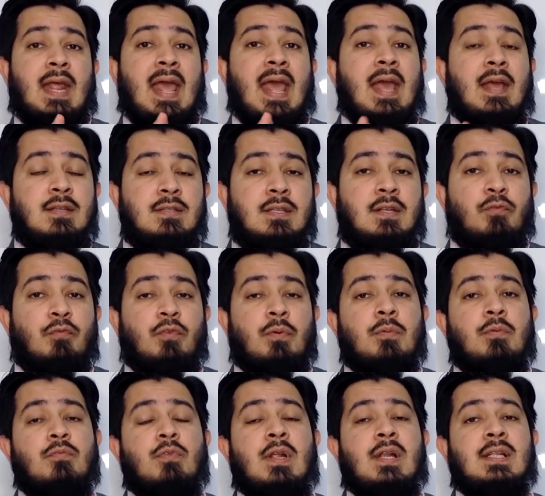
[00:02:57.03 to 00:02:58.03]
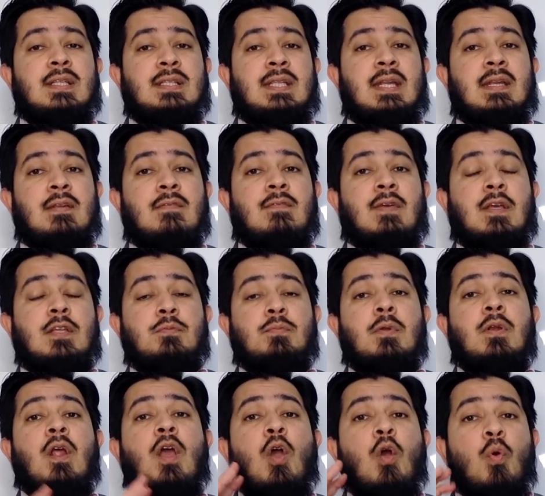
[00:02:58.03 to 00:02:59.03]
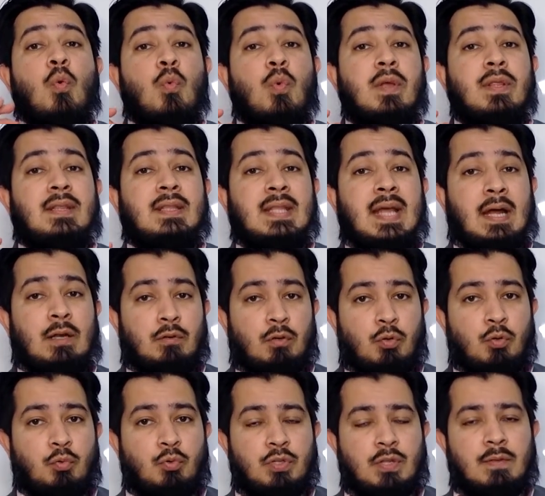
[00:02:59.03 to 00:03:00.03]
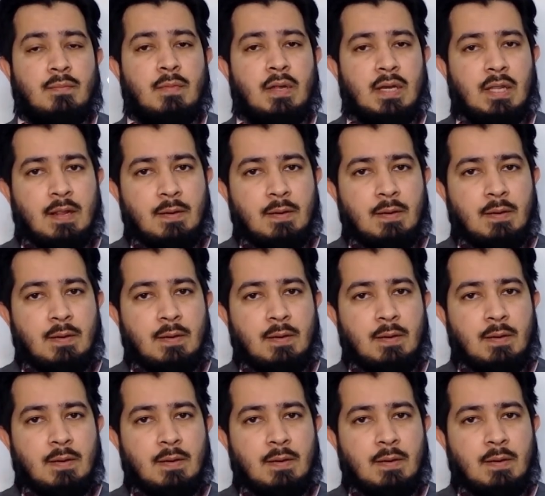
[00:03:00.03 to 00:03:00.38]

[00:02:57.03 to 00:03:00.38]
exit from a real estate investment without losing money.